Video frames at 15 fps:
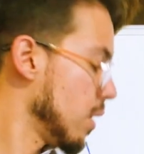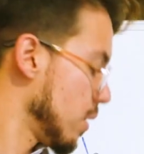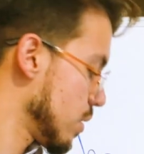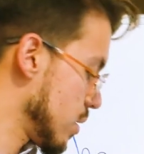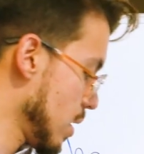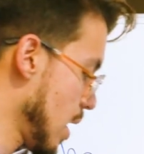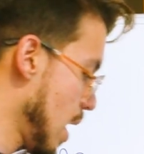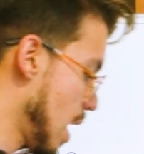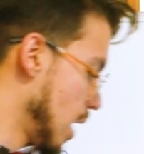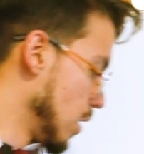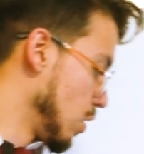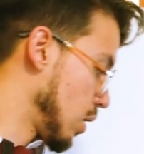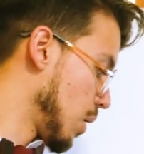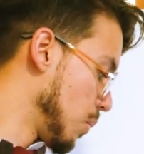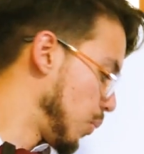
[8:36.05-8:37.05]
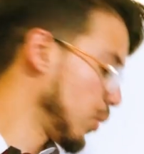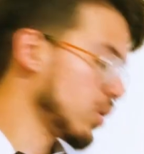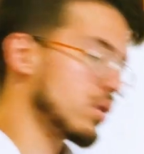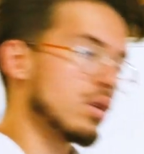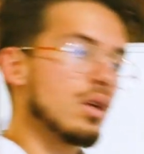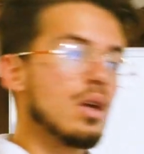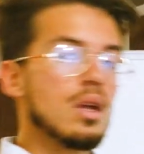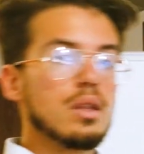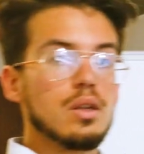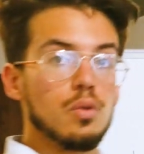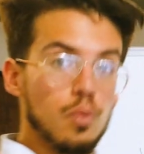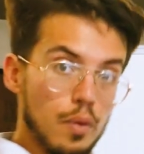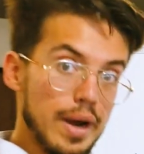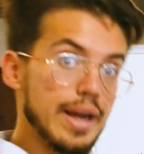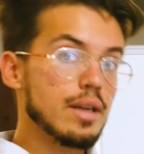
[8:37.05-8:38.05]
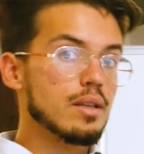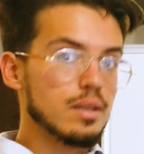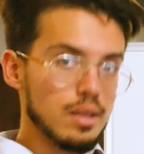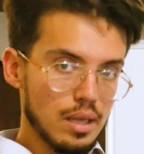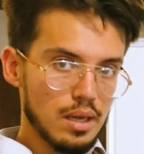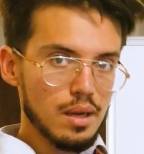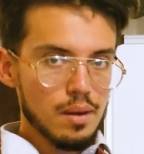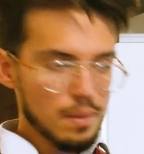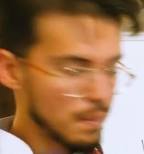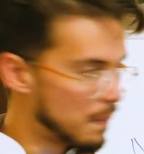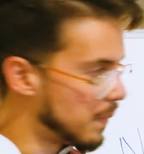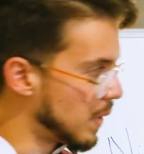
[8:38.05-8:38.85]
and you can put the bell